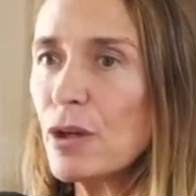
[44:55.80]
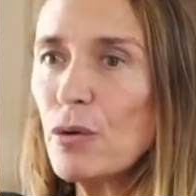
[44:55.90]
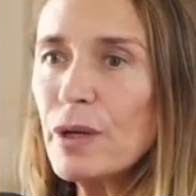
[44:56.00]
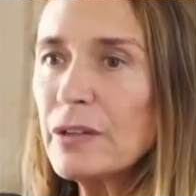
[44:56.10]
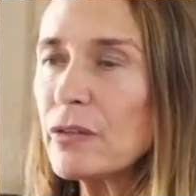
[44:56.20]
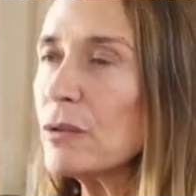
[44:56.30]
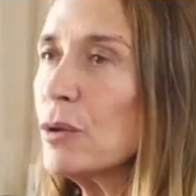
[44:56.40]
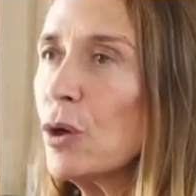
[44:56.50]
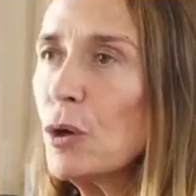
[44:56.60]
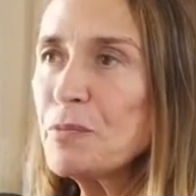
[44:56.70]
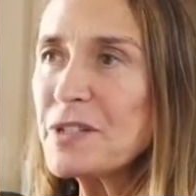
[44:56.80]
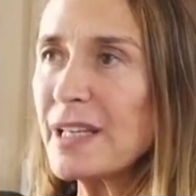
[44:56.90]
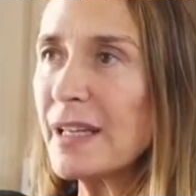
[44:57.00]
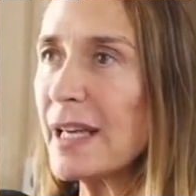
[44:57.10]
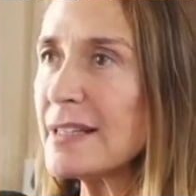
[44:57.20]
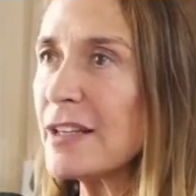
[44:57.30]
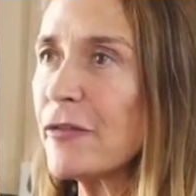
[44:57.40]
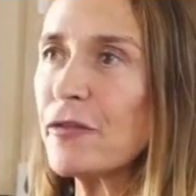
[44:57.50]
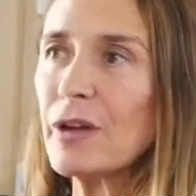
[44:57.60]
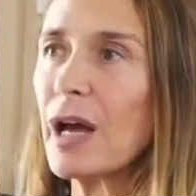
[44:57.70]
going through hoops and as
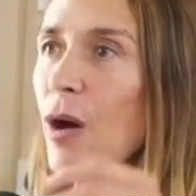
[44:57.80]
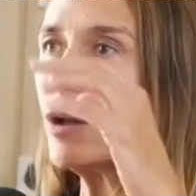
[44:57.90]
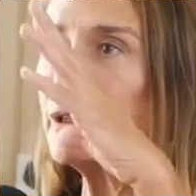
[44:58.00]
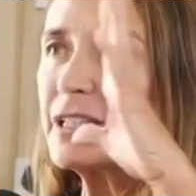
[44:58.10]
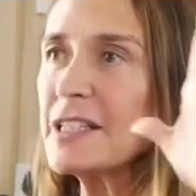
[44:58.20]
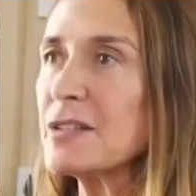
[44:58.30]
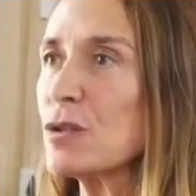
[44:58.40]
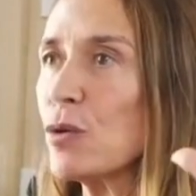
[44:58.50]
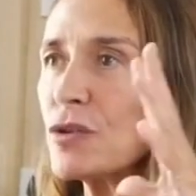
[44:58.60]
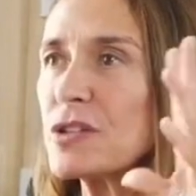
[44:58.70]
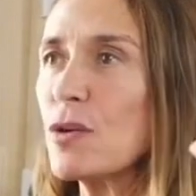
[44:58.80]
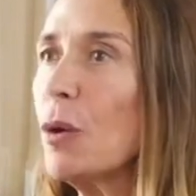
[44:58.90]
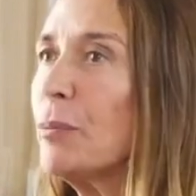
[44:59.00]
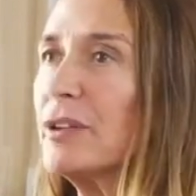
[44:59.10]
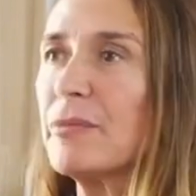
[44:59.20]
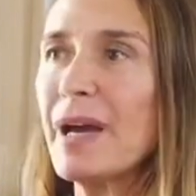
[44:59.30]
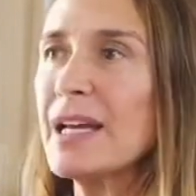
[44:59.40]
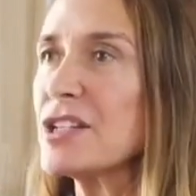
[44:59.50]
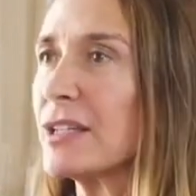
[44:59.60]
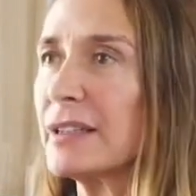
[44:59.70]
if all these doors opened
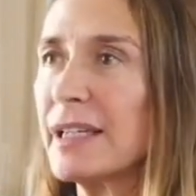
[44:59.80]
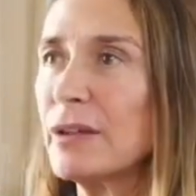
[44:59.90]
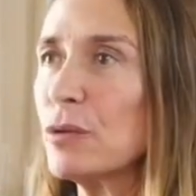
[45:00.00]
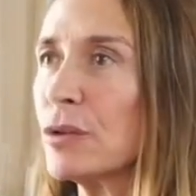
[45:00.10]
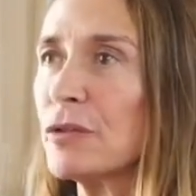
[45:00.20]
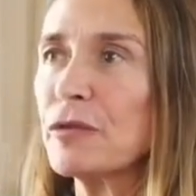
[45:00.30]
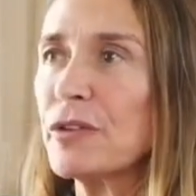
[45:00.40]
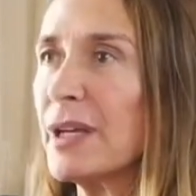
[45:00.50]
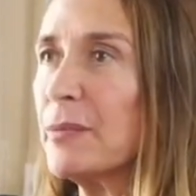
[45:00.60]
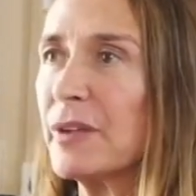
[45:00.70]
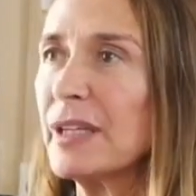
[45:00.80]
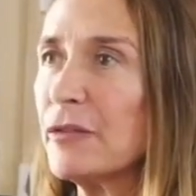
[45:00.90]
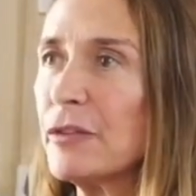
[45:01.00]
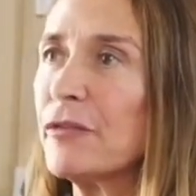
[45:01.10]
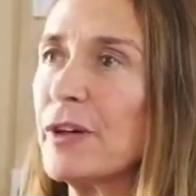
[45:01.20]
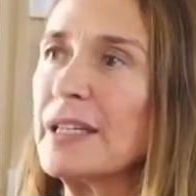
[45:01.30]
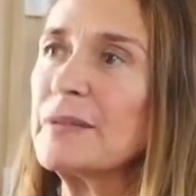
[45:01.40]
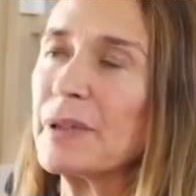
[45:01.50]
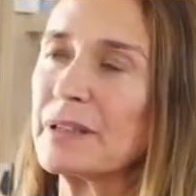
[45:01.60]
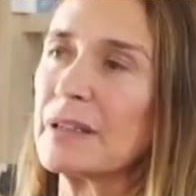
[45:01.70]
magically in order for them to even
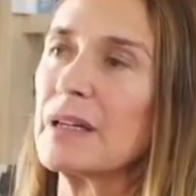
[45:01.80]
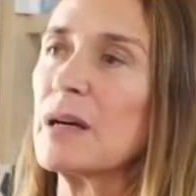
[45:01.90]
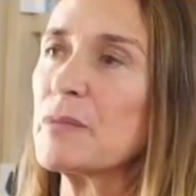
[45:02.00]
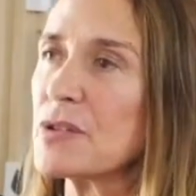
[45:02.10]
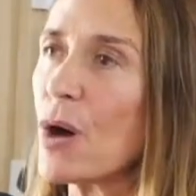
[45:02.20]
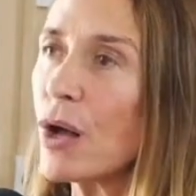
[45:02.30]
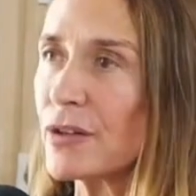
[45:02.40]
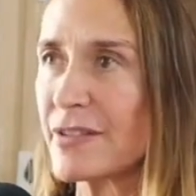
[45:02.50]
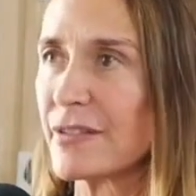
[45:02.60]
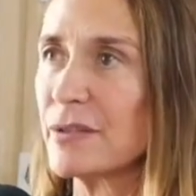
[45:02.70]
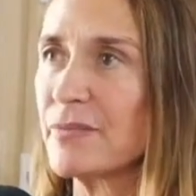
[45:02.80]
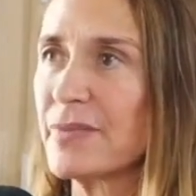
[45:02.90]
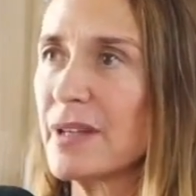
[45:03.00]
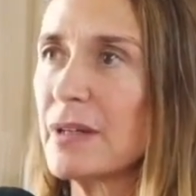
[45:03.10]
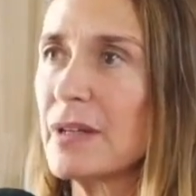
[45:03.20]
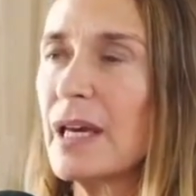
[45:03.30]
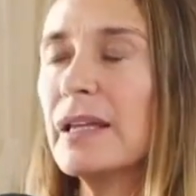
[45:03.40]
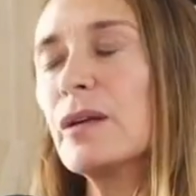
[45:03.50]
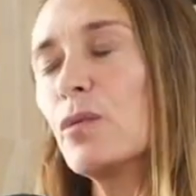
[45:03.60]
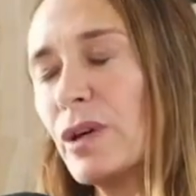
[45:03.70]
find Patrick Hamers also.
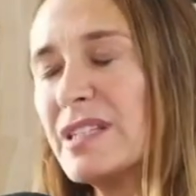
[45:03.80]
And